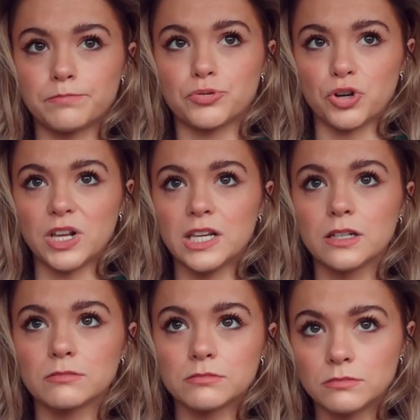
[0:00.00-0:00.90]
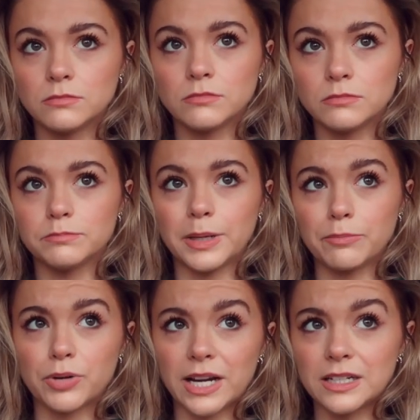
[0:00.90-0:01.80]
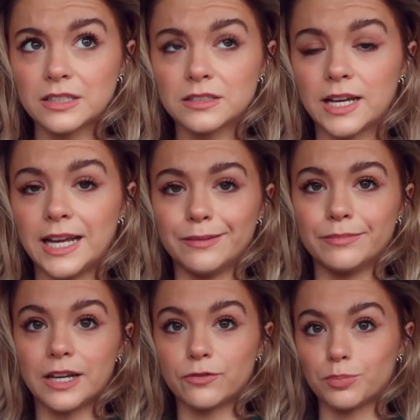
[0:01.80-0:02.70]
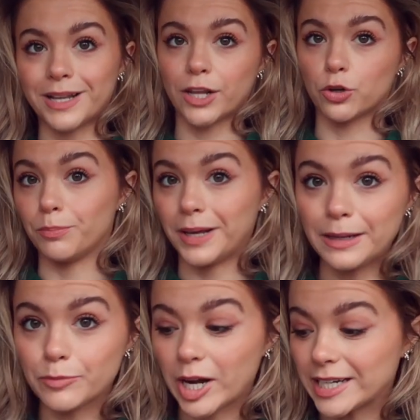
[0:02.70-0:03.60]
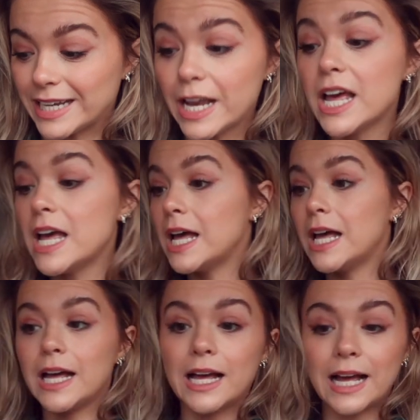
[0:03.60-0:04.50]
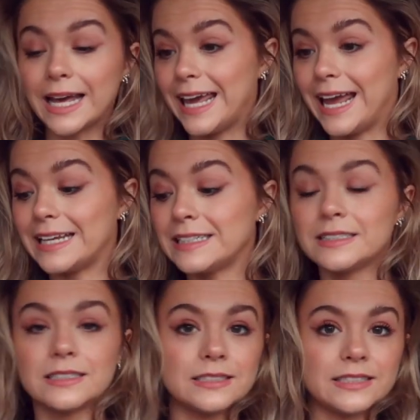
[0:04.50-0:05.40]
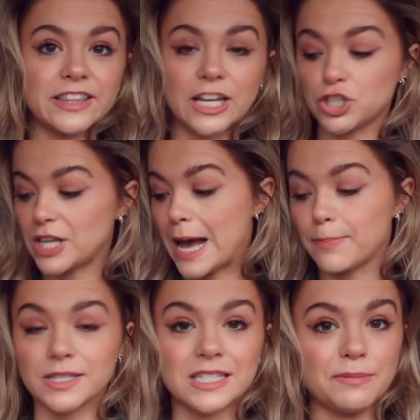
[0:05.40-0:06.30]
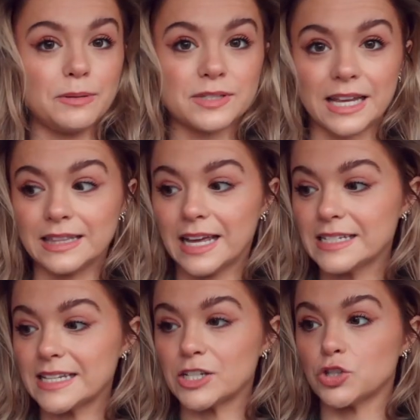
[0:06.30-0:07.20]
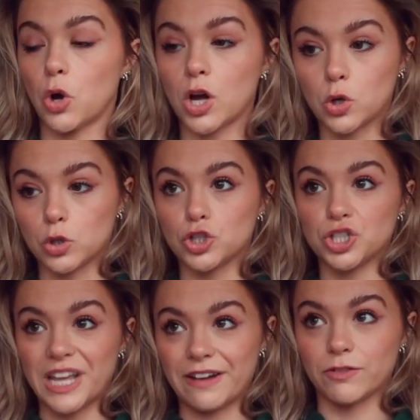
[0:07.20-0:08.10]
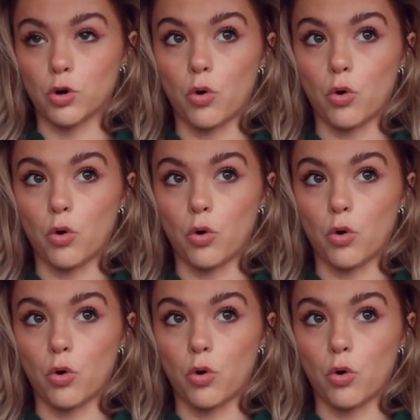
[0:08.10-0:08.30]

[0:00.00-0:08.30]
pre being pregnant, if you're planning on being pregnant. Again, that just happens to be what's in this. It's not a conscious effort